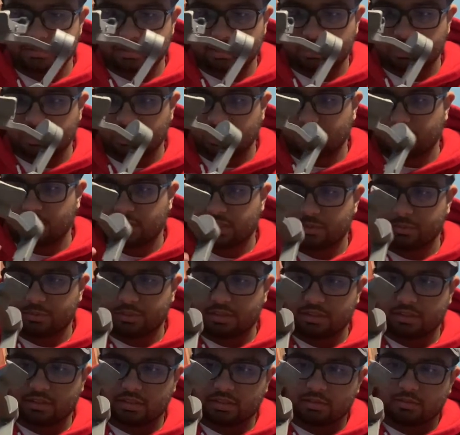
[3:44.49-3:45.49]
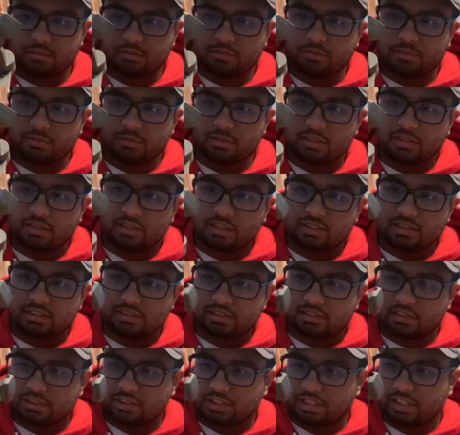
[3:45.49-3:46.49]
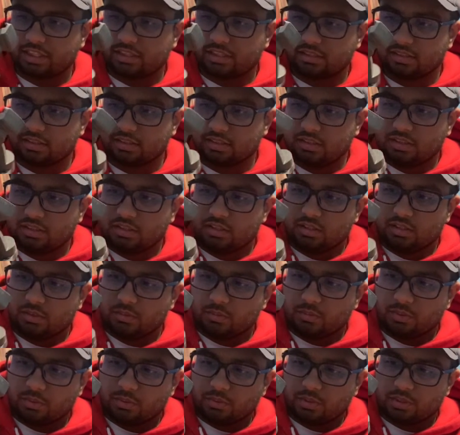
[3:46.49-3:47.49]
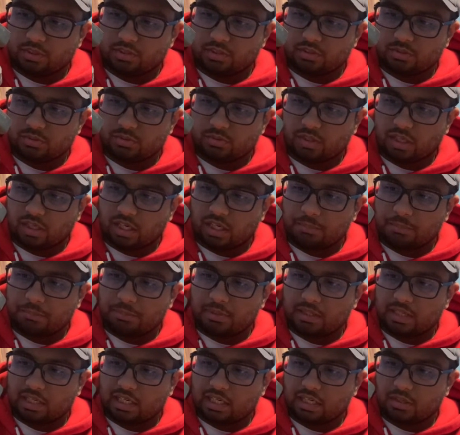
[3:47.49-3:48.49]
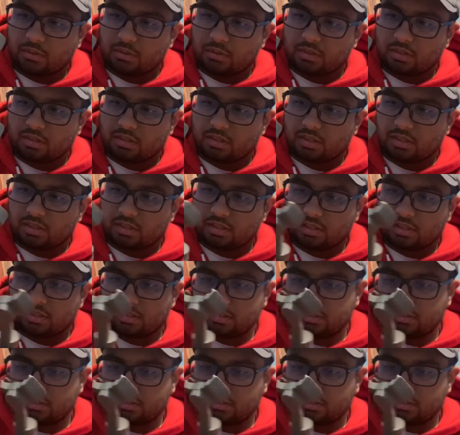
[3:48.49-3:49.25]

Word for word: I think I want to, you know, us as a channel, we want to up our uh,